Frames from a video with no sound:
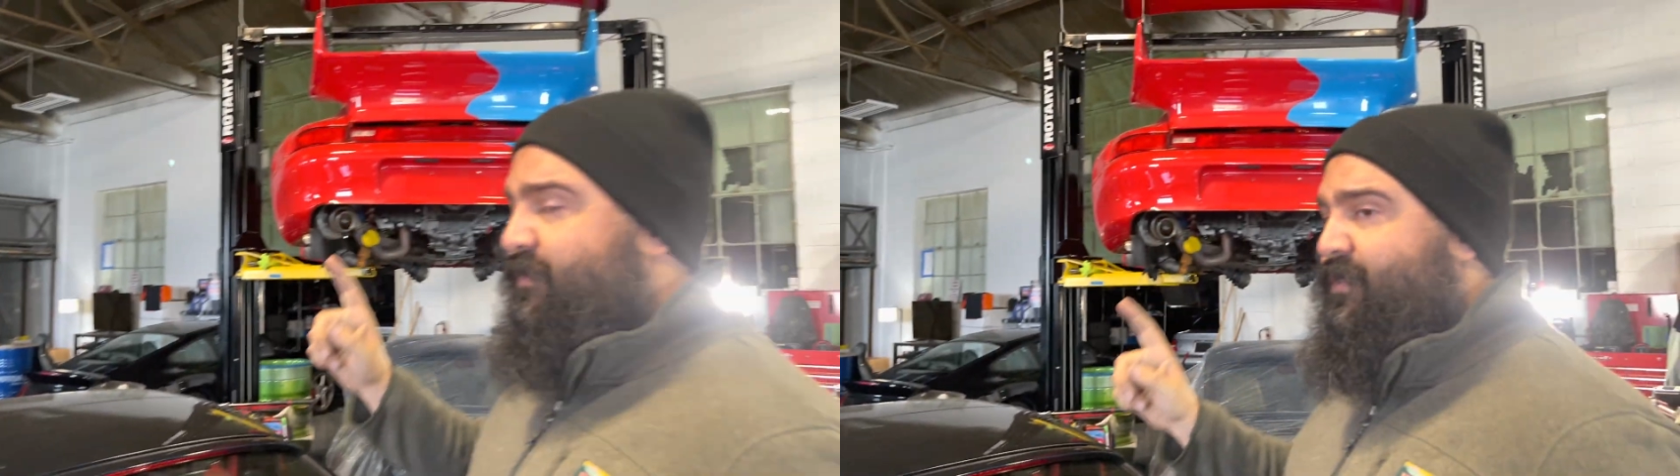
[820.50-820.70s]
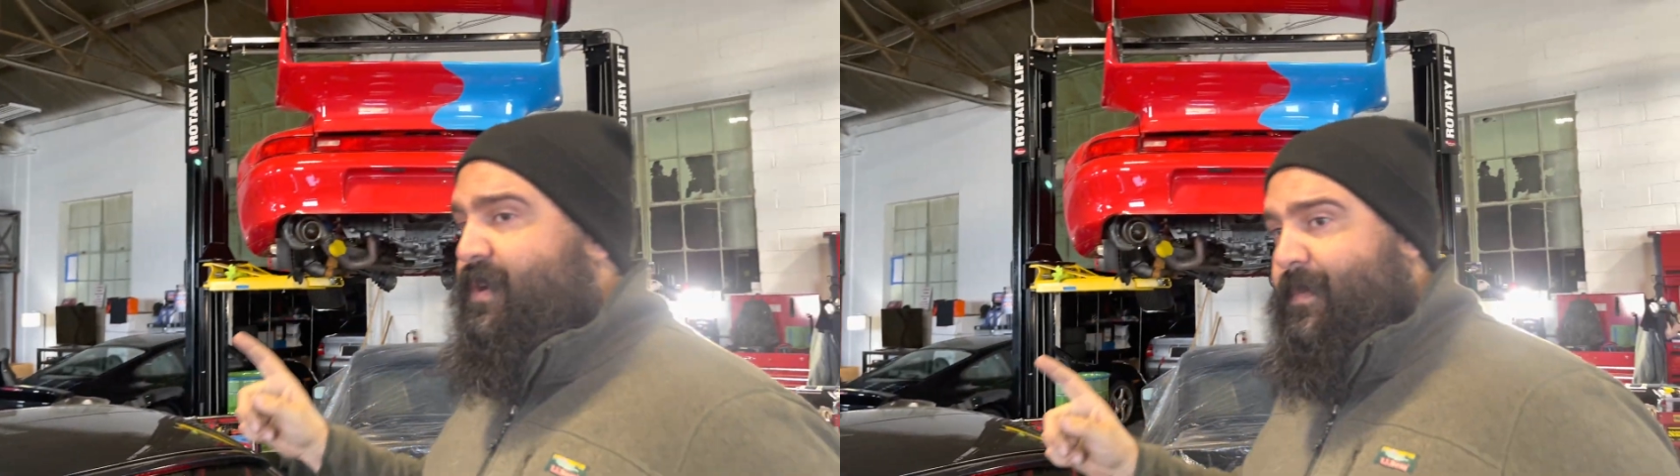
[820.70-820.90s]

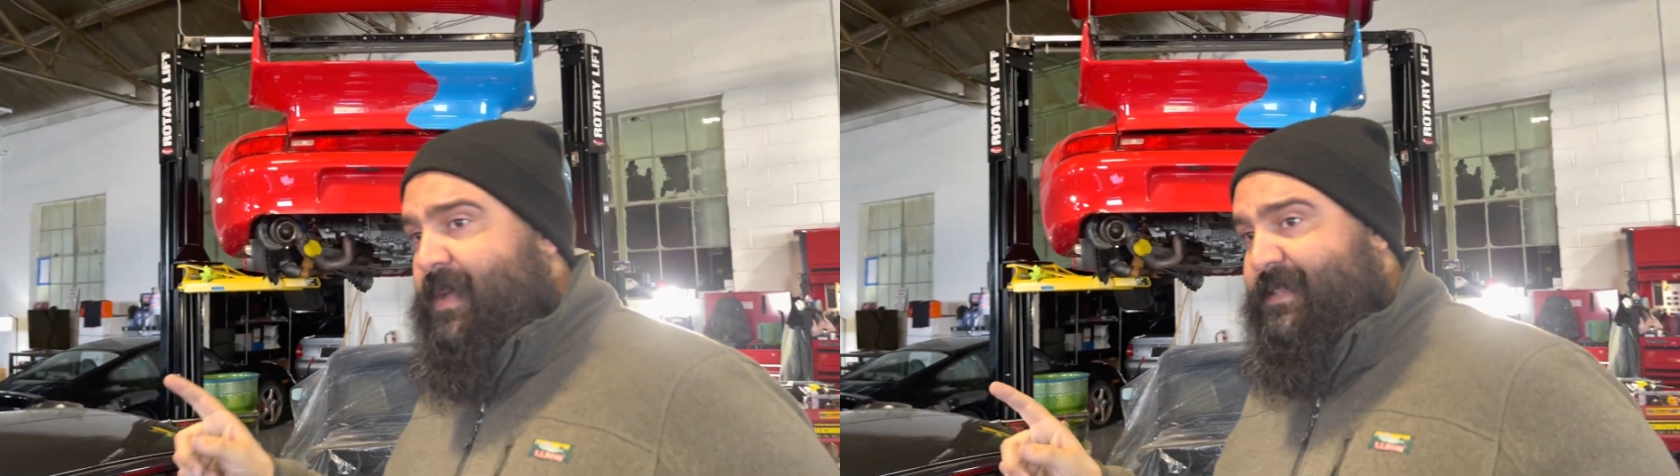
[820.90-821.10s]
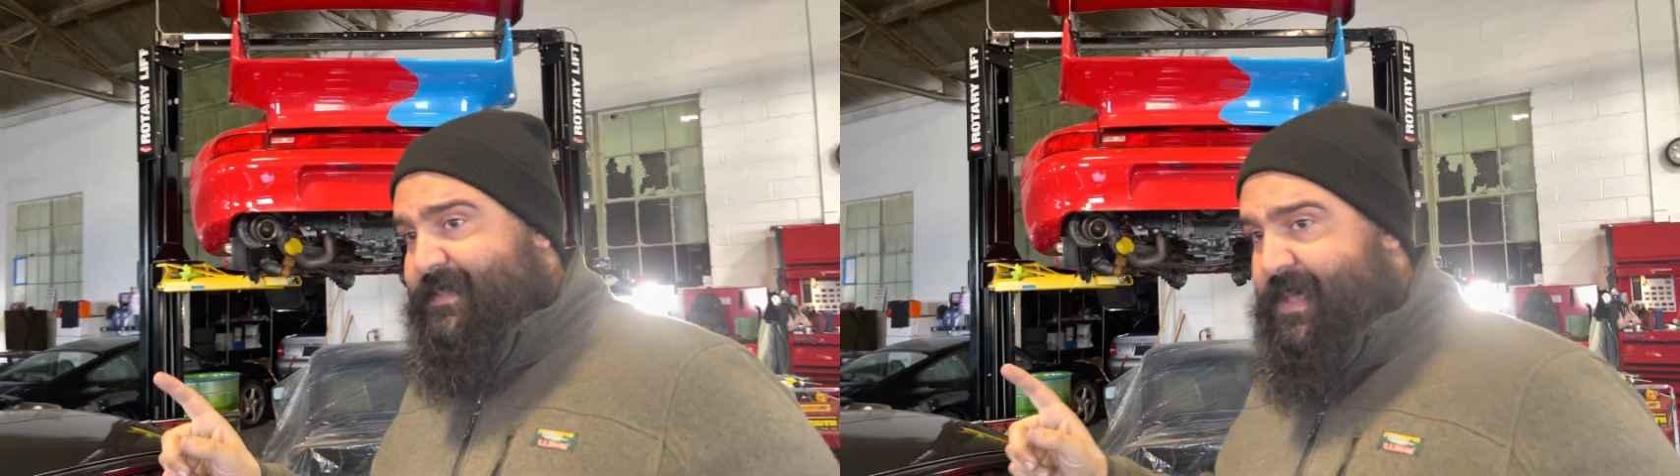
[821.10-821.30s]
friend of
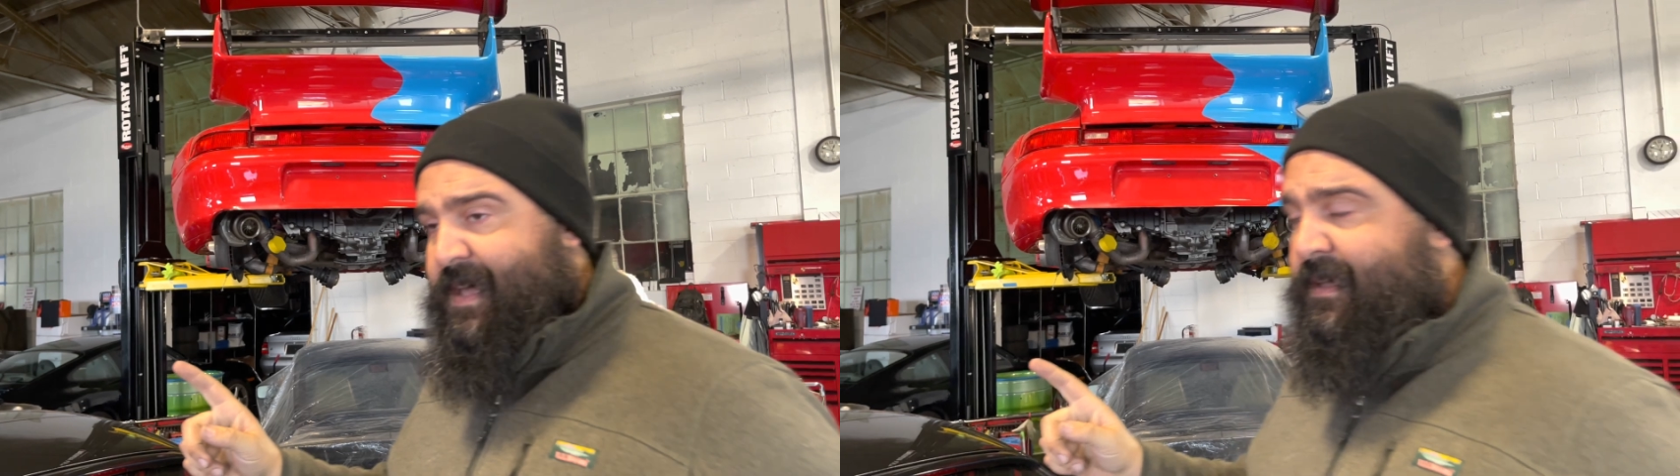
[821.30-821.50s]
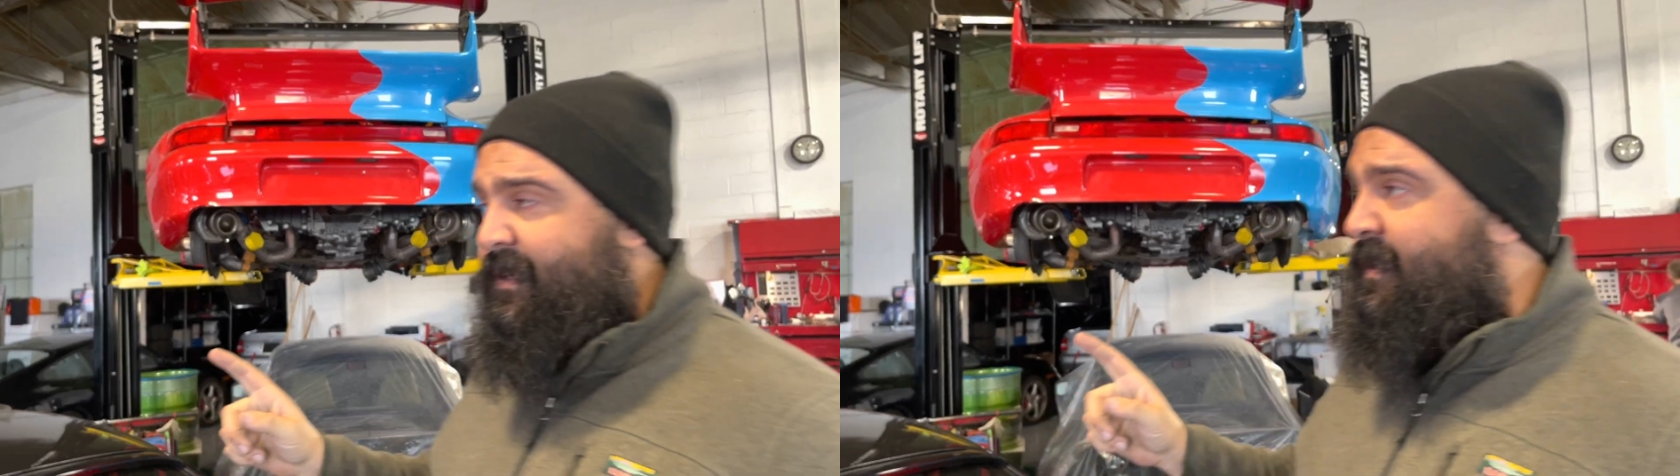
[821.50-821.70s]
mine,
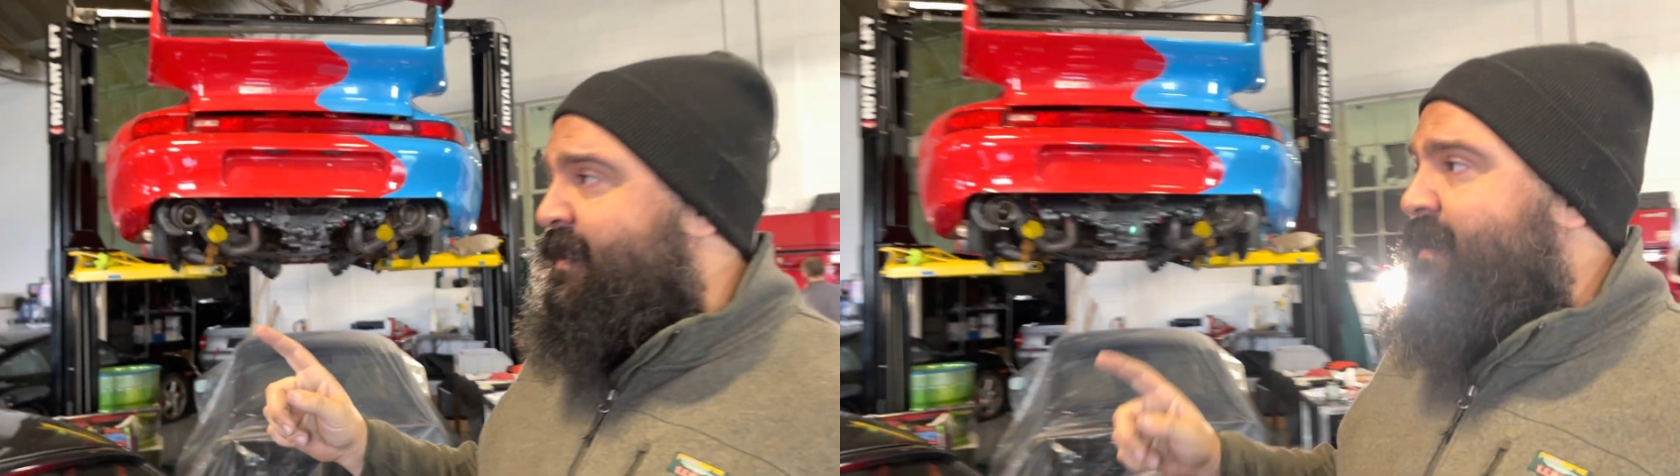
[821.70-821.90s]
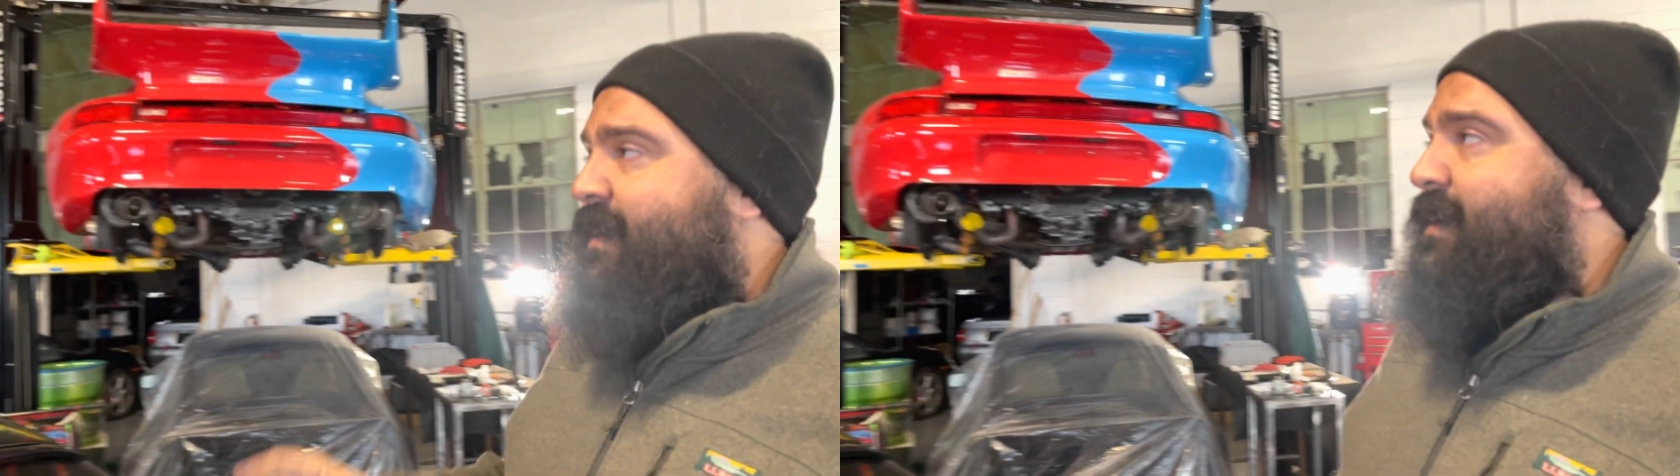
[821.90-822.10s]
Zach.
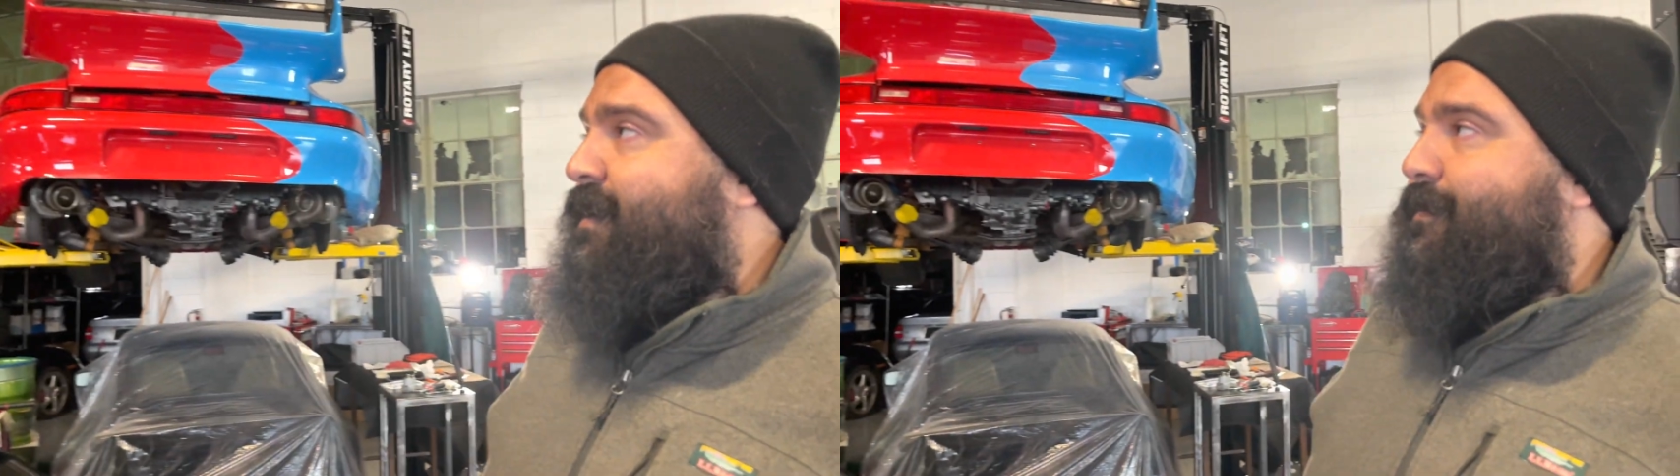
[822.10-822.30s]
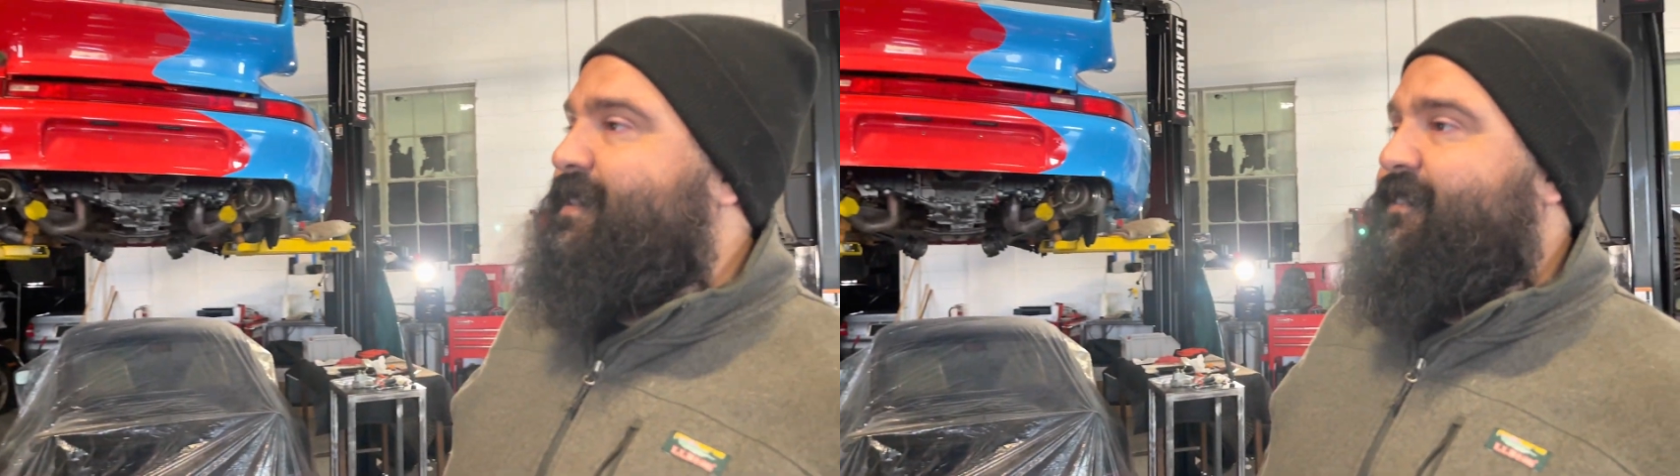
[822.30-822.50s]

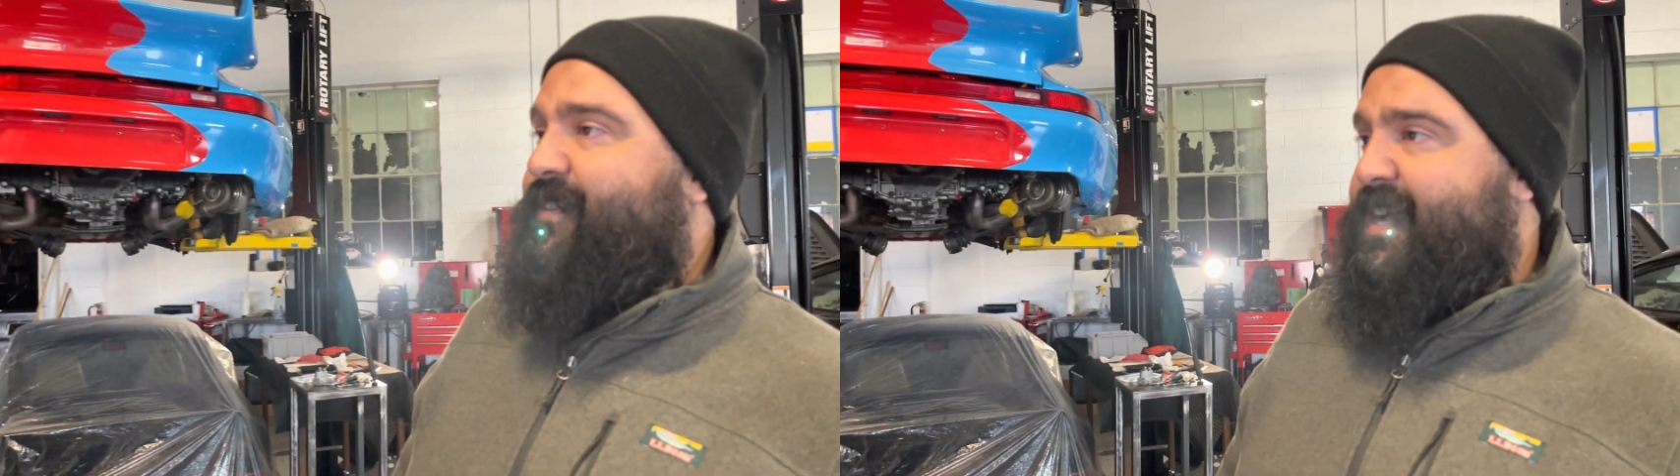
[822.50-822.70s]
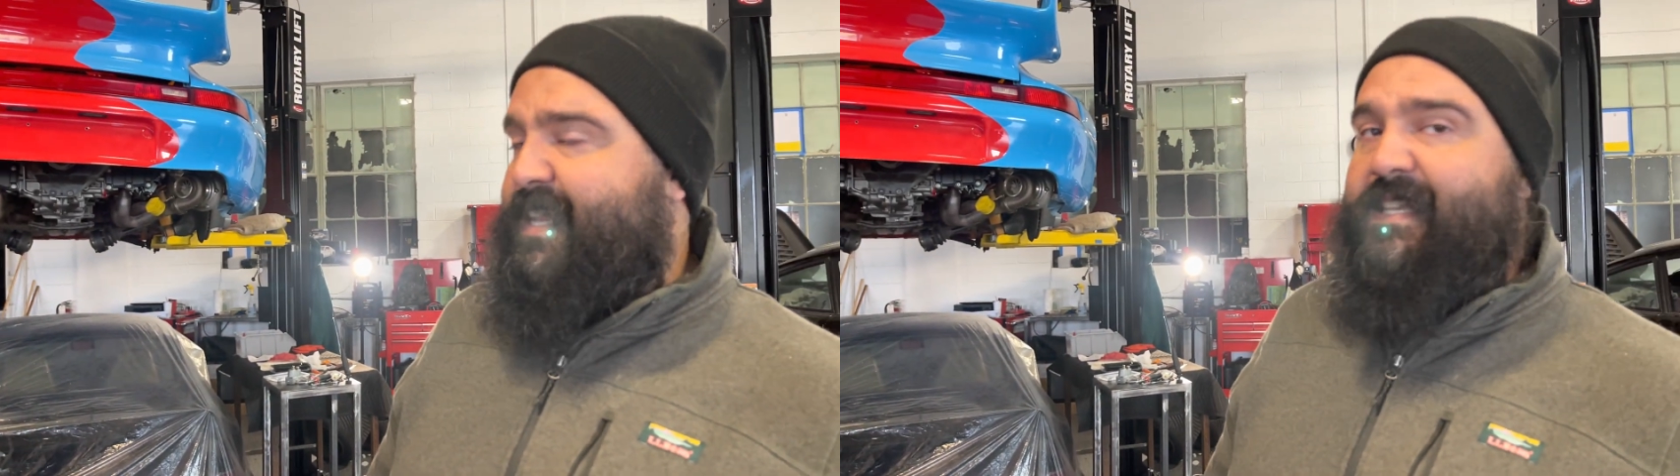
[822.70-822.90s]

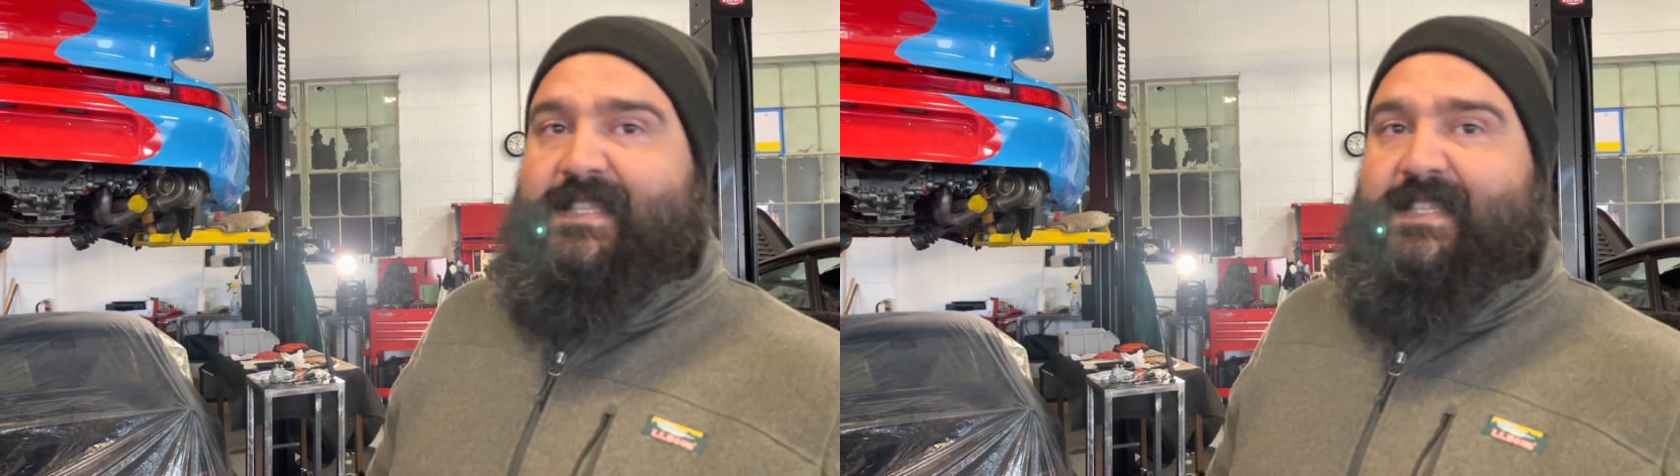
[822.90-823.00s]
Dividing